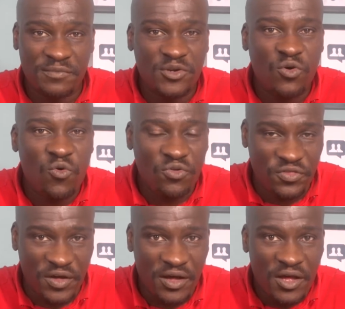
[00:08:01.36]
from an
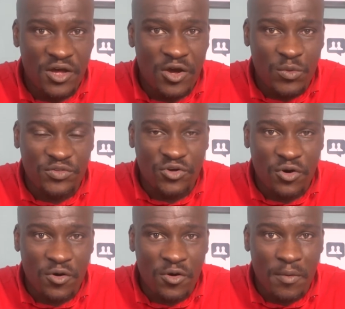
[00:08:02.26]
author with
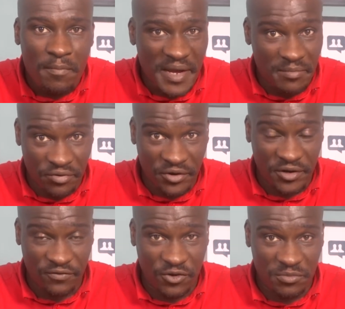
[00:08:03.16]
your main
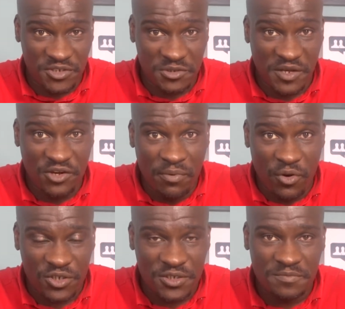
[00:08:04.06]
product for your business being a
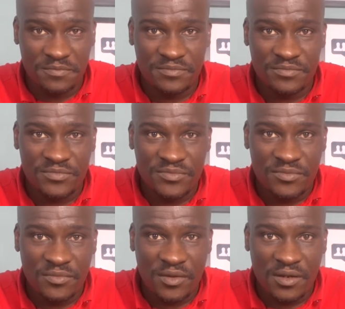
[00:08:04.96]
books.
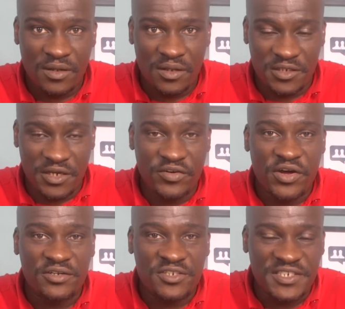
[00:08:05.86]
Say you're an
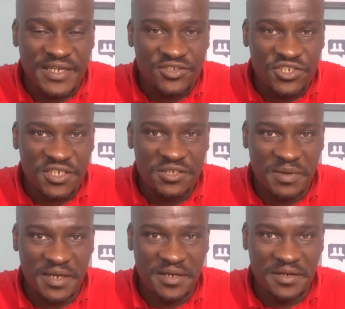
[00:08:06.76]
artisan
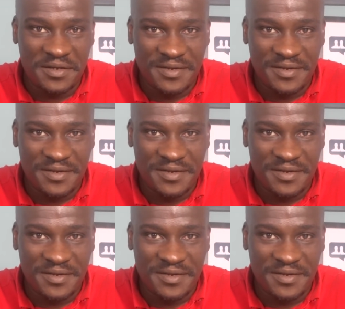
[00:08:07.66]
cheesemaker